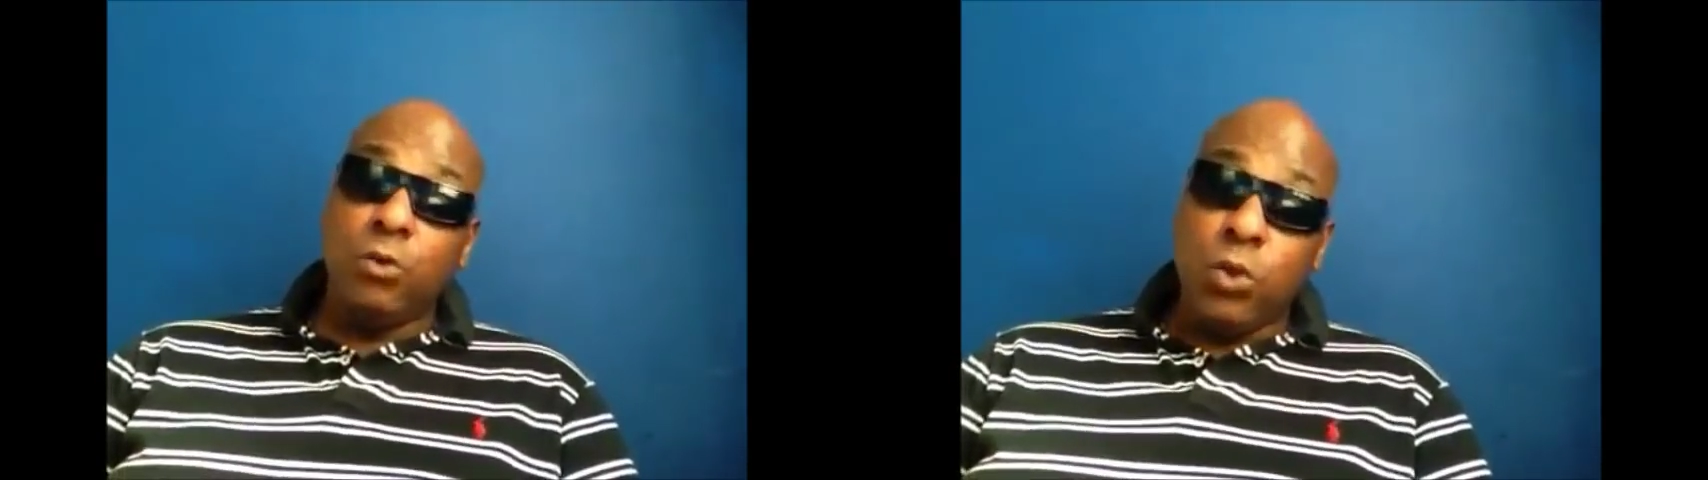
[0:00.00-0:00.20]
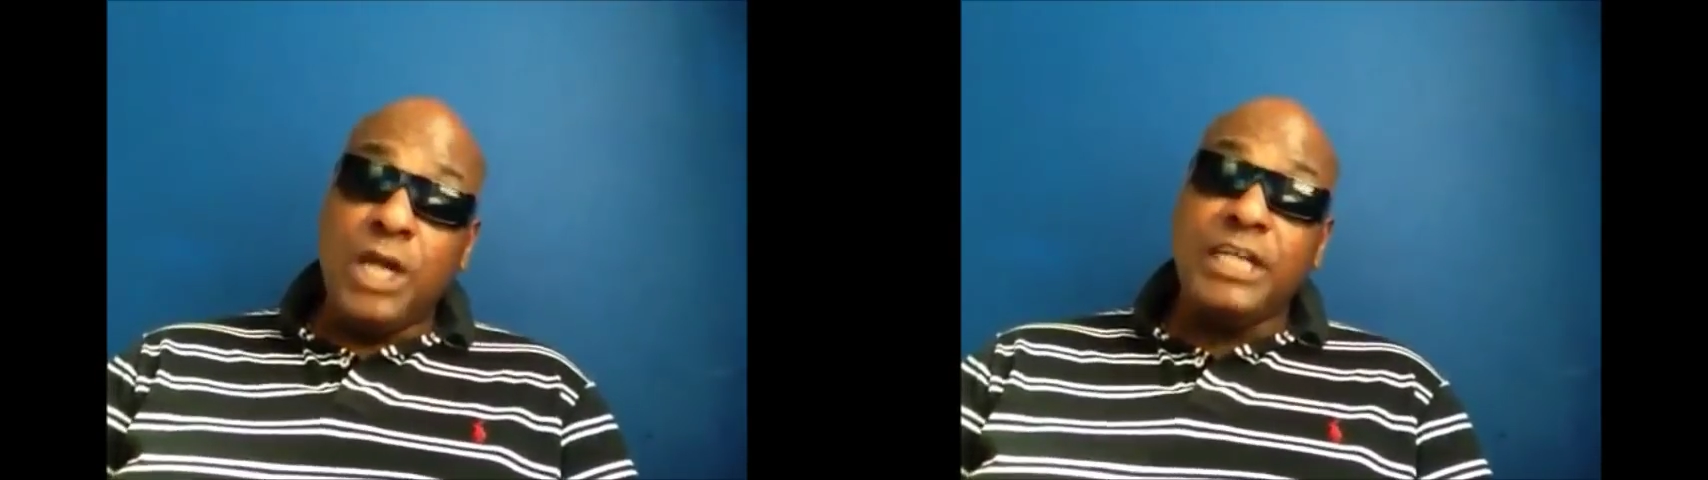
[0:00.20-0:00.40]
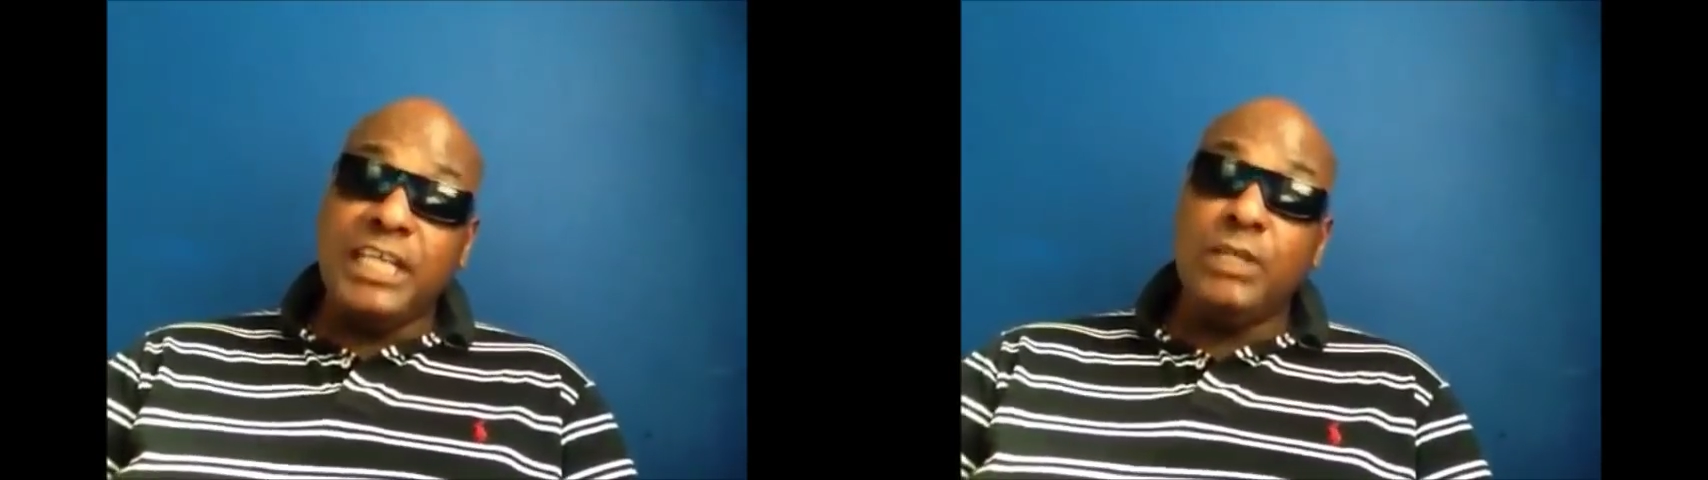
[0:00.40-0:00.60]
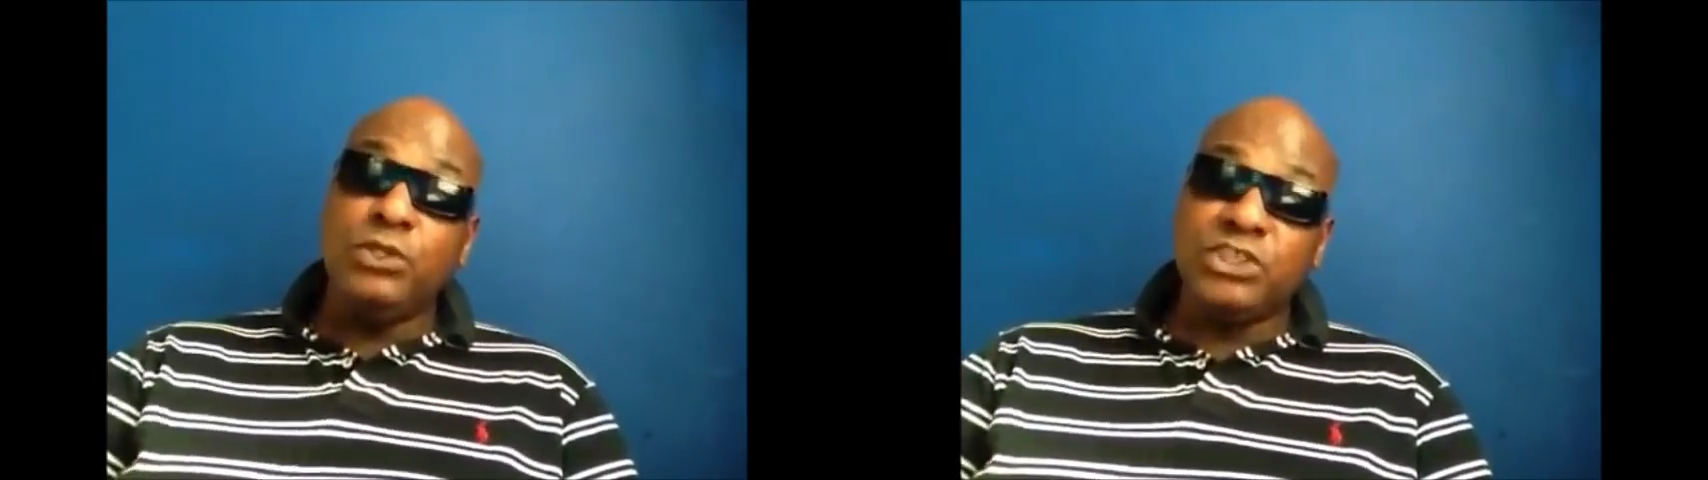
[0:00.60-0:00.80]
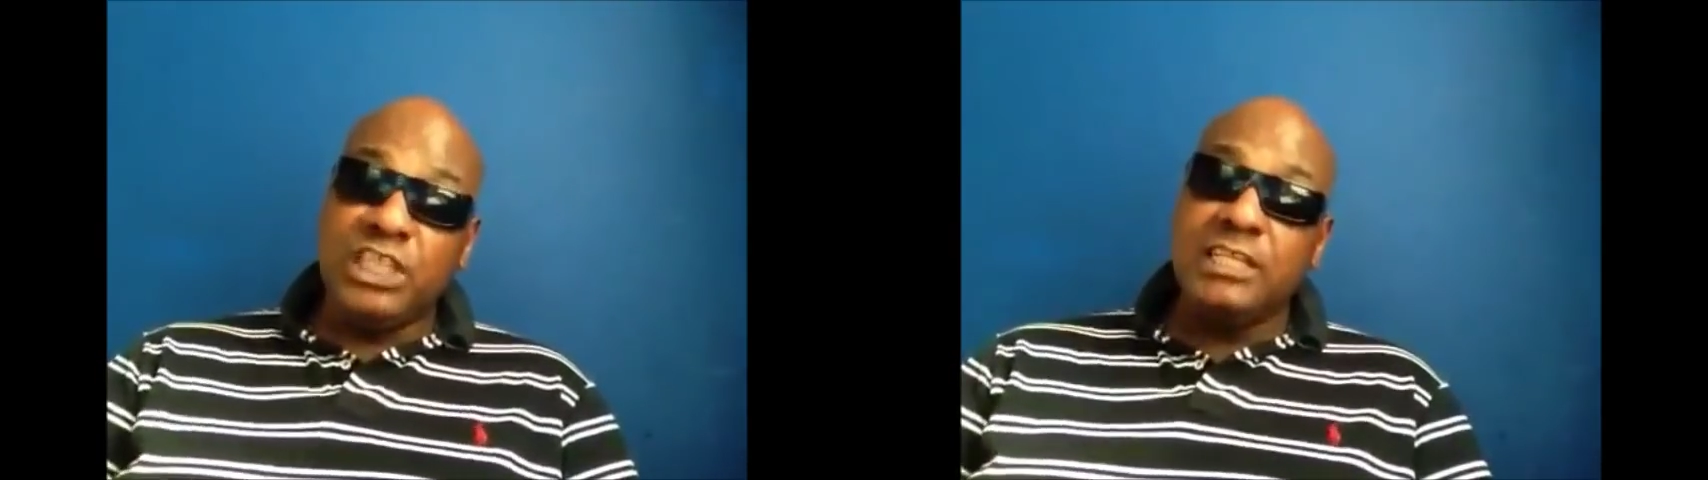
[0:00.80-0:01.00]
what he
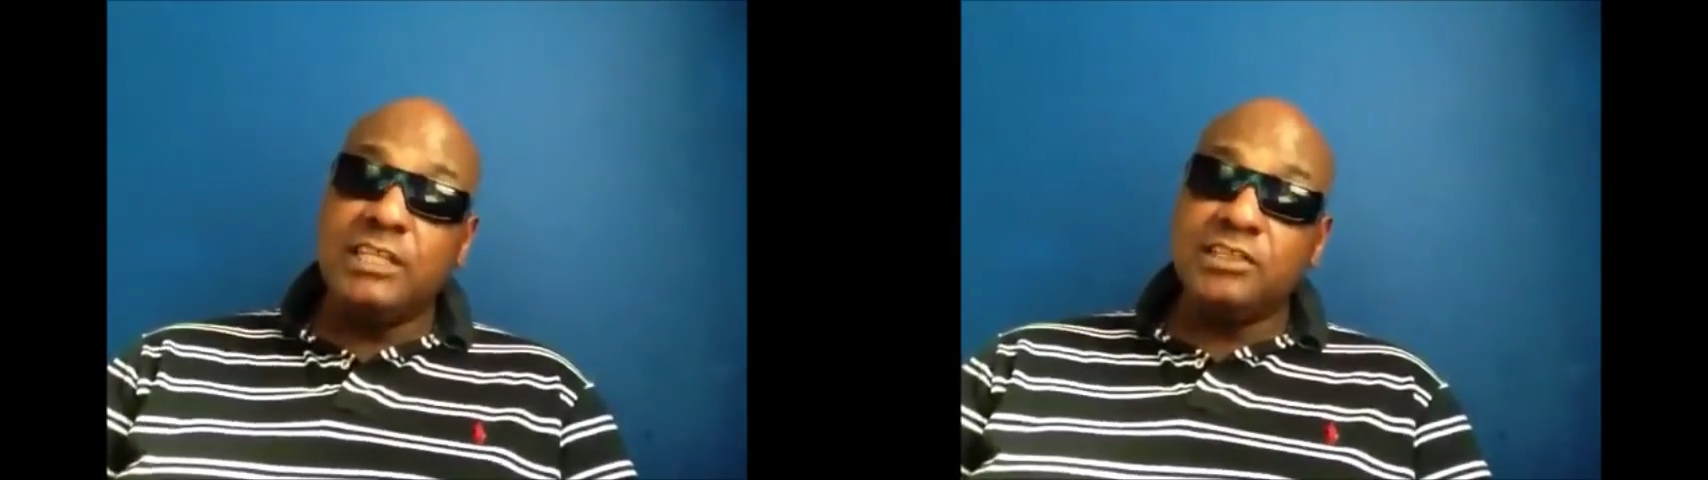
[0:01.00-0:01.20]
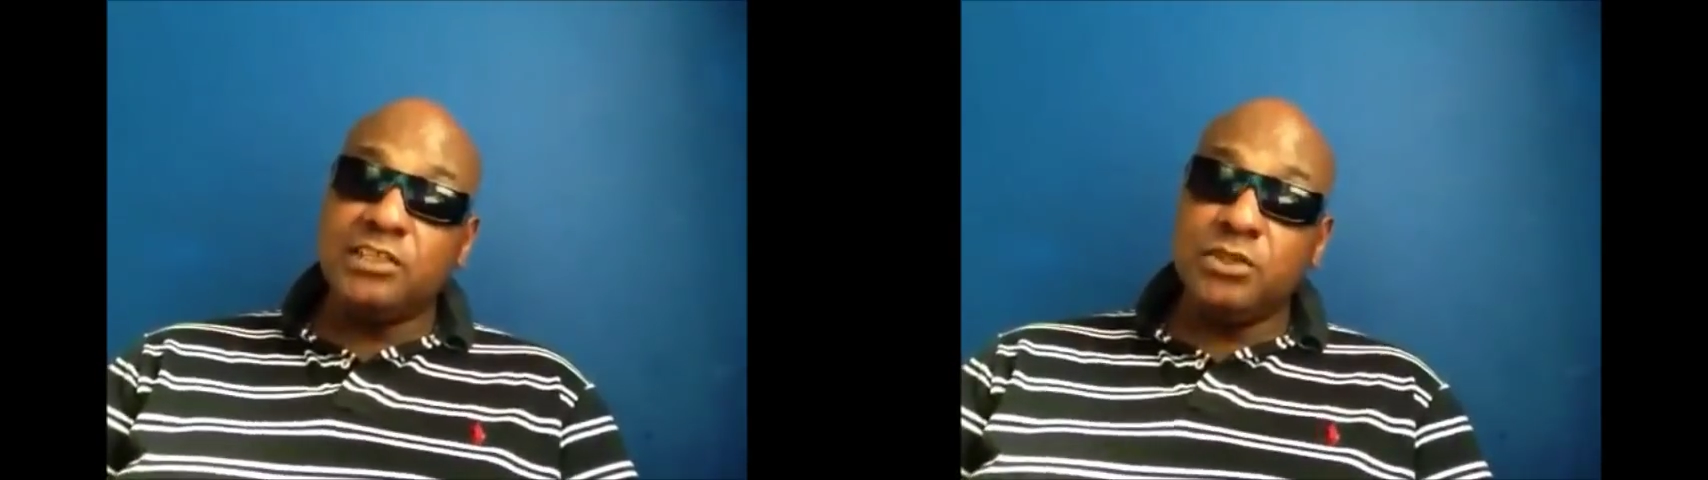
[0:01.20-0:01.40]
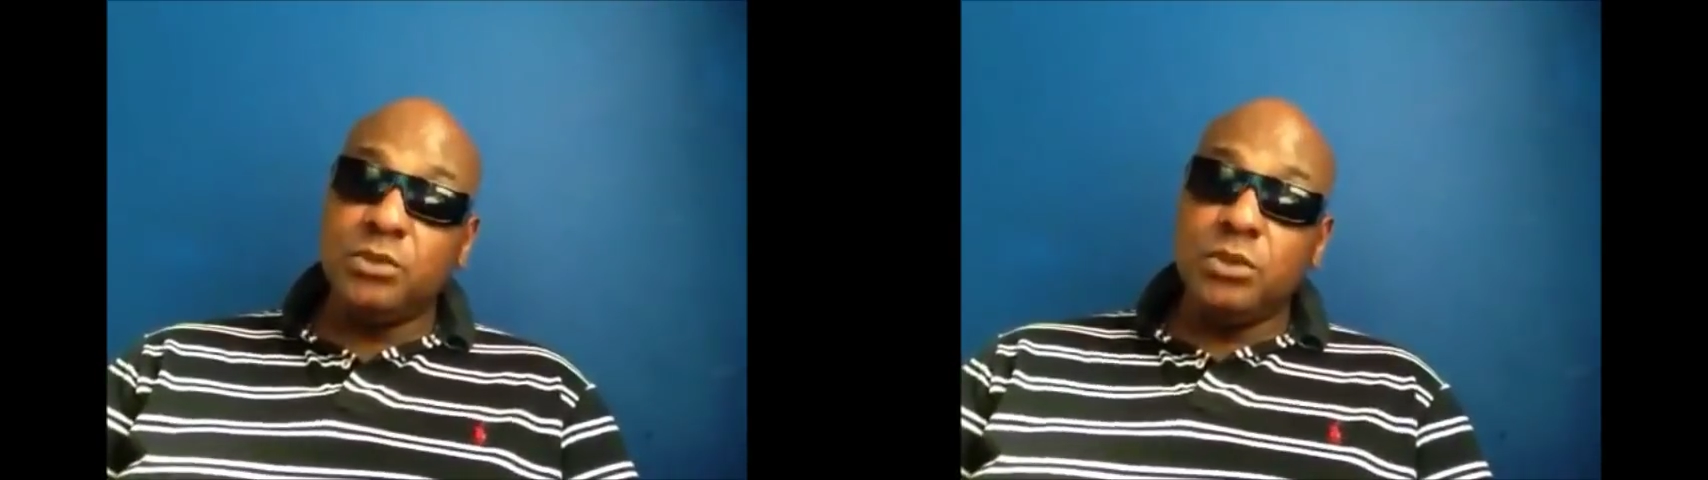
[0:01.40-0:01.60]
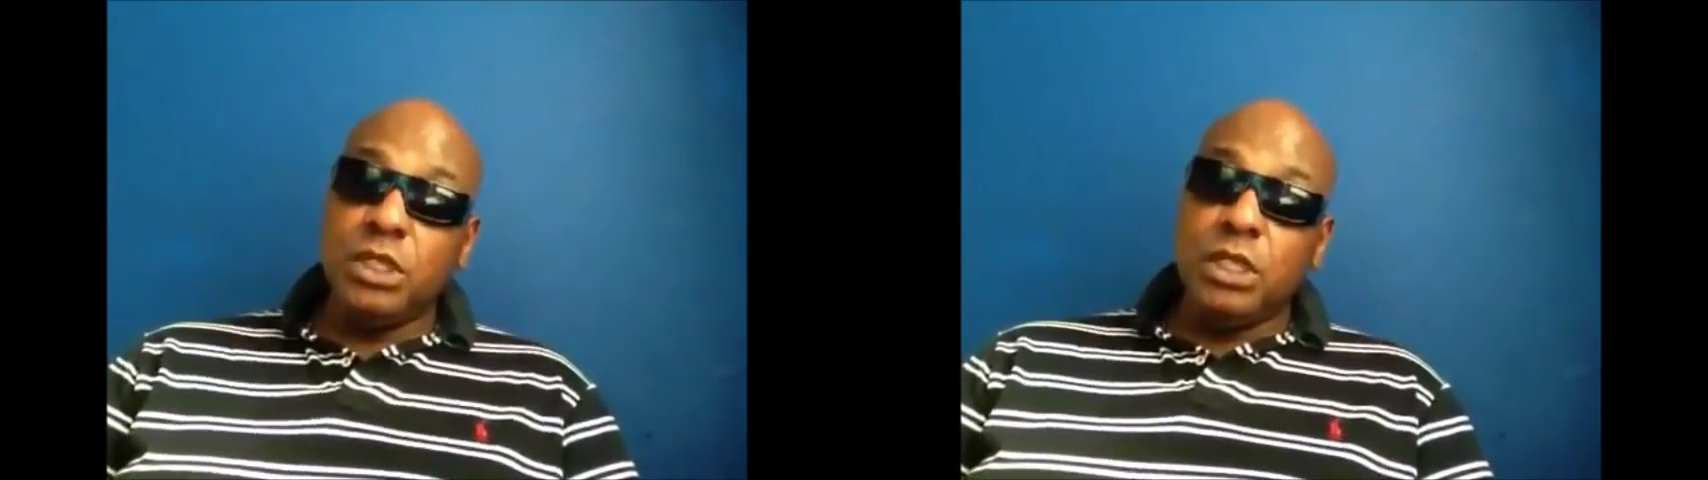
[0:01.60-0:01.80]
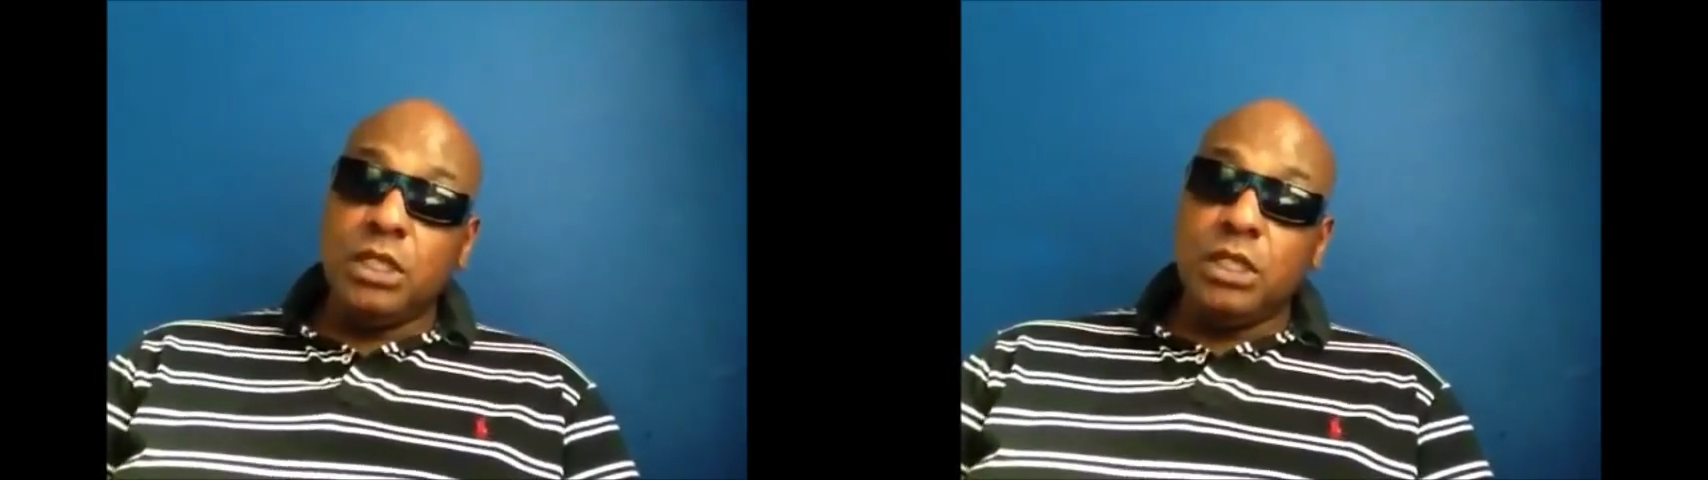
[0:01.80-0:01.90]
was getting into,